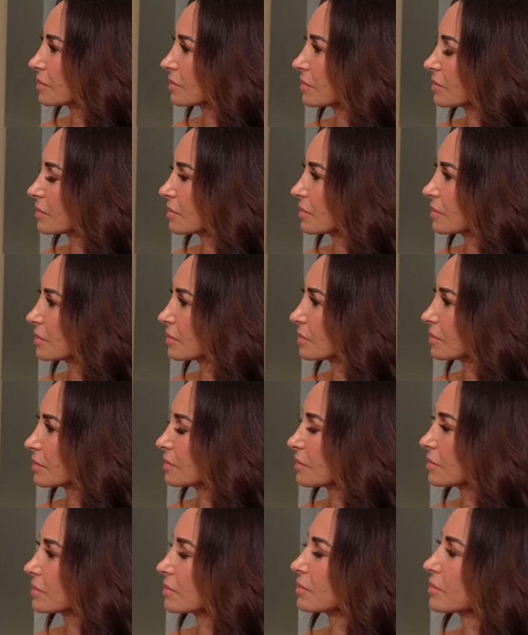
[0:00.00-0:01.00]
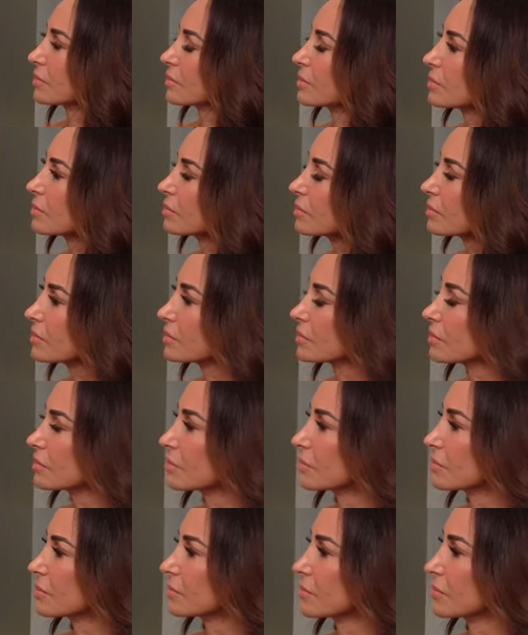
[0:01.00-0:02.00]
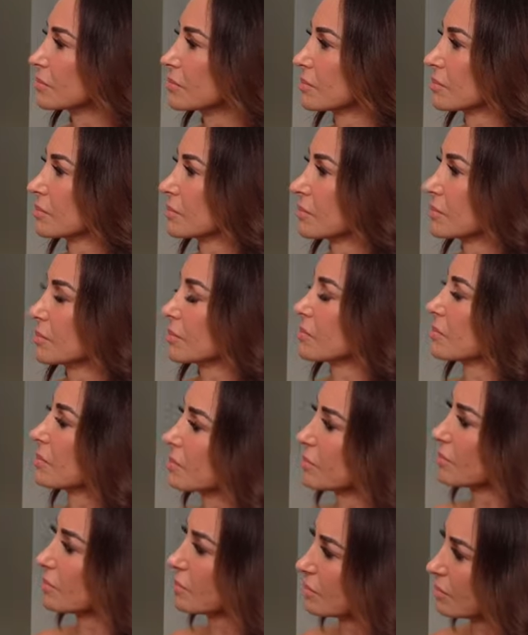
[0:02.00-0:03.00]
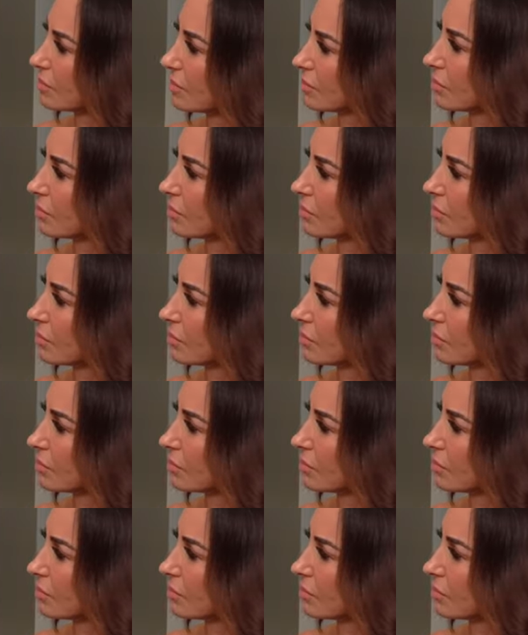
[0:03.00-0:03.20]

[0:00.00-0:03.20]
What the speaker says: (not speaking)